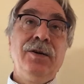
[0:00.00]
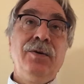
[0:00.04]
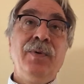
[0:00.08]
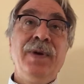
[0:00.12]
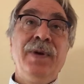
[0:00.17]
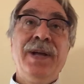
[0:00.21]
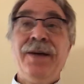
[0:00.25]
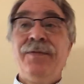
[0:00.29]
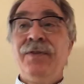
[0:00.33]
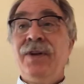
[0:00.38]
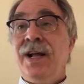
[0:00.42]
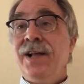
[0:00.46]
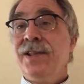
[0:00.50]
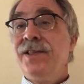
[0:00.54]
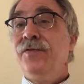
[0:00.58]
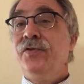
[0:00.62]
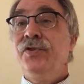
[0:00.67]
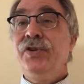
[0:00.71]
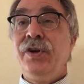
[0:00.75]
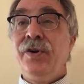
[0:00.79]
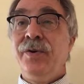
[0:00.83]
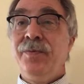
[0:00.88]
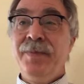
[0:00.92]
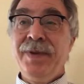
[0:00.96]
We have lots of
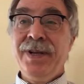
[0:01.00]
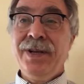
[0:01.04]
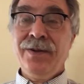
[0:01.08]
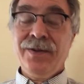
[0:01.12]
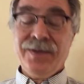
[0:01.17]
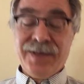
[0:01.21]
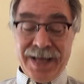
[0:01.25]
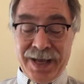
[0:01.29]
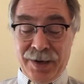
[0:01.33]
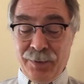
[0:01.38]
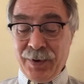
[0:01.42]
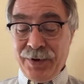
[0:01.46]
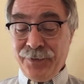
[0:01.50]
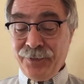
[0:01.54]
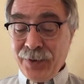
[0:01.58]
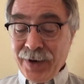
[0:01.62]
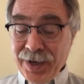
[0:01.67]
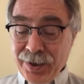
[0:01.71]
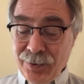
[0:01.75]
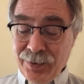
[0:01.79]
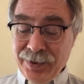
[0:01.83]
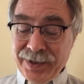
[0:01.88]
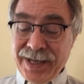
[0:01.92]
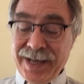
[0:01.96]
shared meals, and we
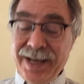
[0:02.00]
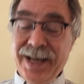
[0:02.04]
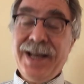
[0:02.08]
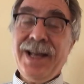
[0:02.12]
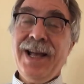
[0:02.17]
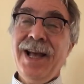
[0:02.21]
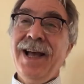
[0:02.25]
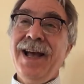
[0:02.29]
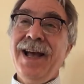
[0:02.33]
frequently